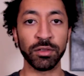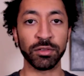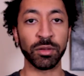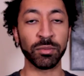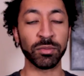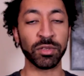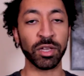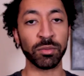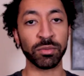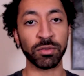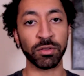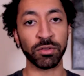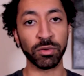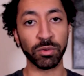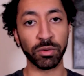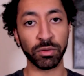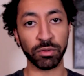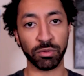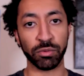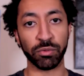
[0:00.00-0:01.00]
Sometimes to
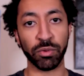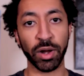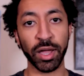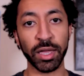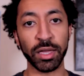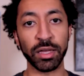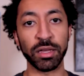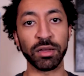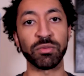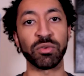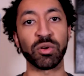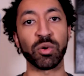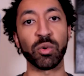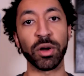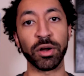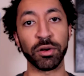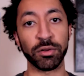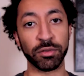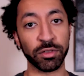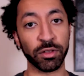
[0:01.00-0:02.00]
do what's right, it
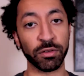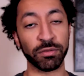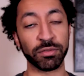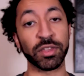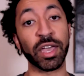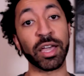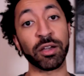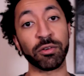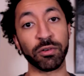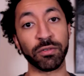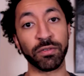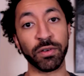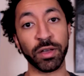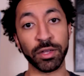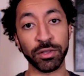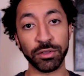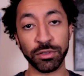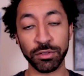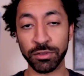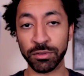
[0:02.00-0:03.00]
requires
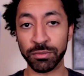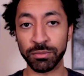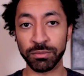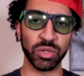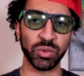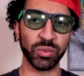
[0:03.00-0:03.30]
self-sacrifice.